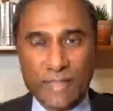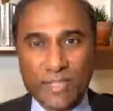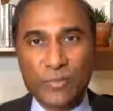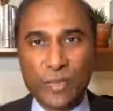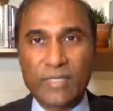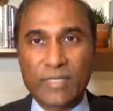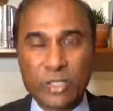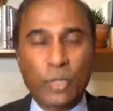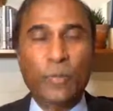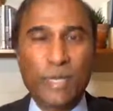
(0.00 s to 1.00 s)
And this is what the
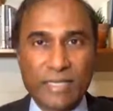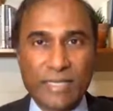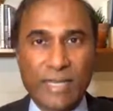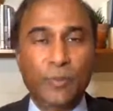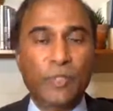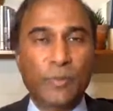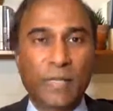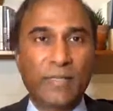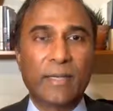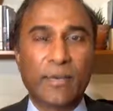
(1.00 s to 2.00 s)
GOP
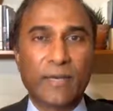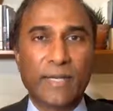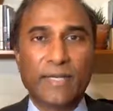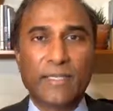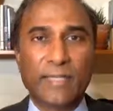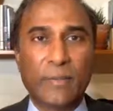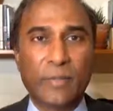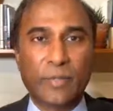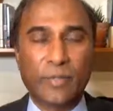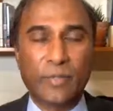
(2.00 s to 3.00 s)
establishment and the Democratic
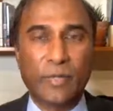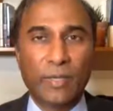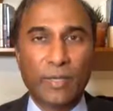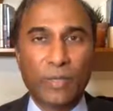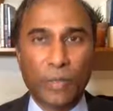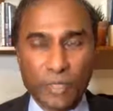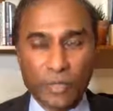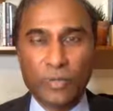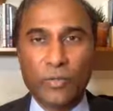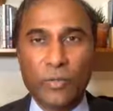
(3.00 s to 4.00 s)
establishment want
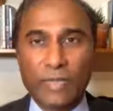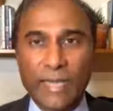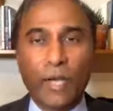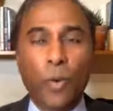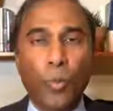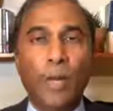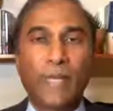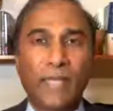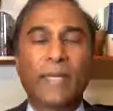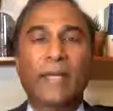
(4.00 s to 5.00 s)
to do. They don't want
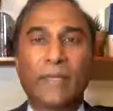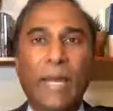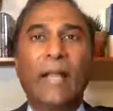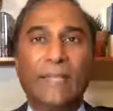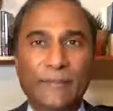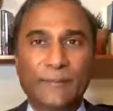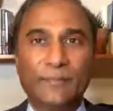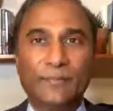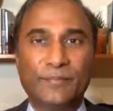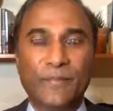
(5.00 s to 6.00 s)
me to get on the ballot.
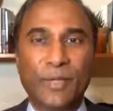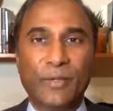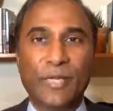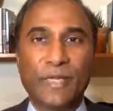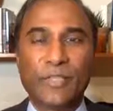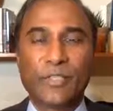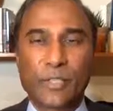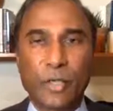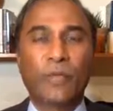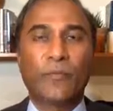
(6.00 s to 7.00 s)
Okay? They're
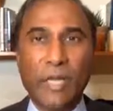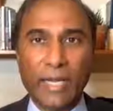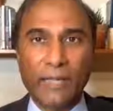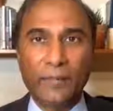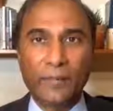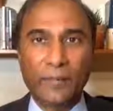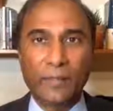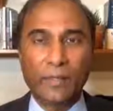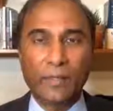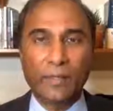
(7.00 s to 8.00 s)
so afraid.
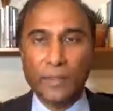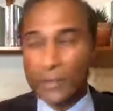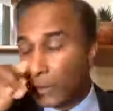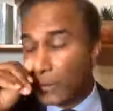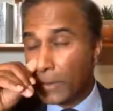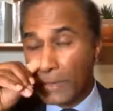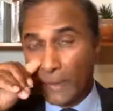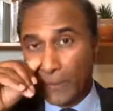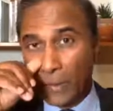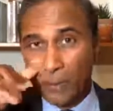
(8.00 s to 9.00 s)
You
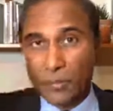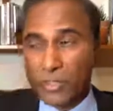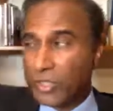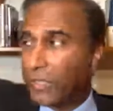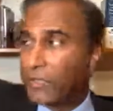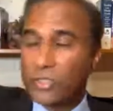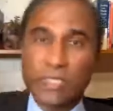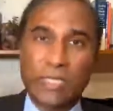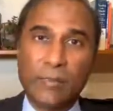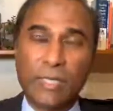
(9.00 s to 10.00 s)
know, Michelle is
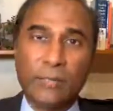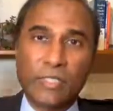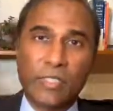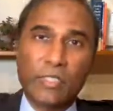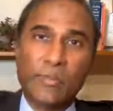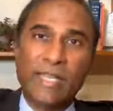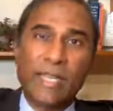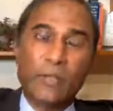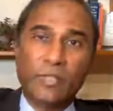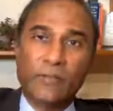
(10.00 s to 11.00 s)
just coming in. Michelle's been
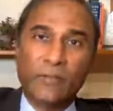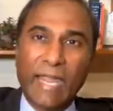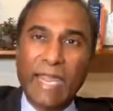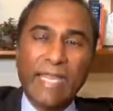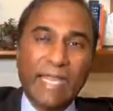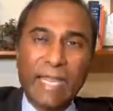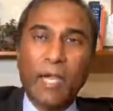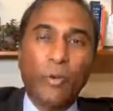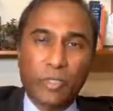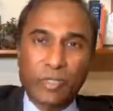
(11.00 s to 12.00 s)
out there for 8
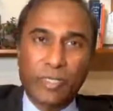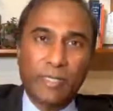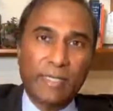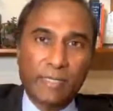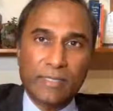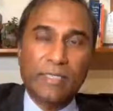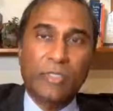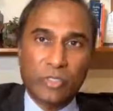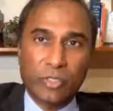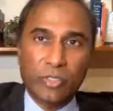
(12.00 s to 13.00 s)
hours collecting
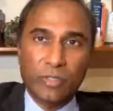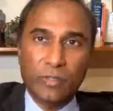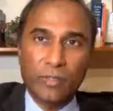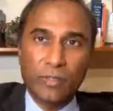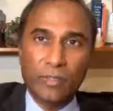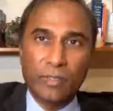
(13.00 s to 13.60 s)
signatures.